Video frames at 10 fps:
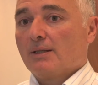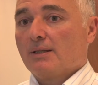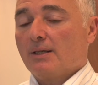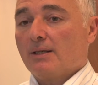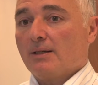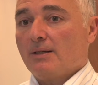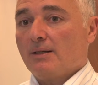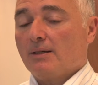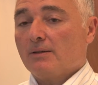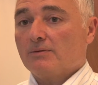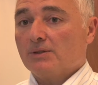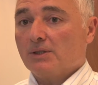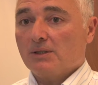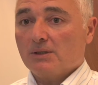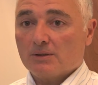that I'll have an
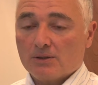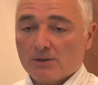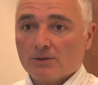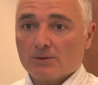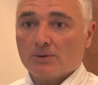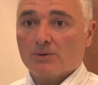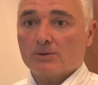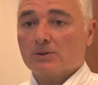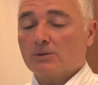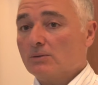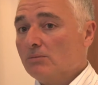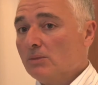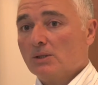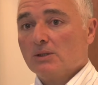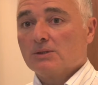82 year old who
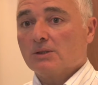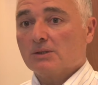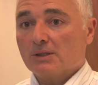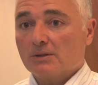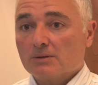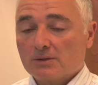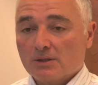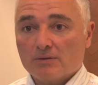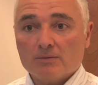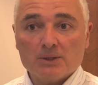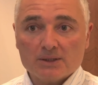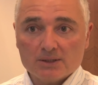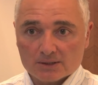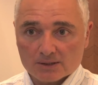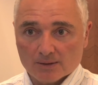turns out to have
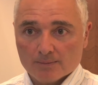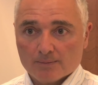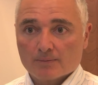malignancy.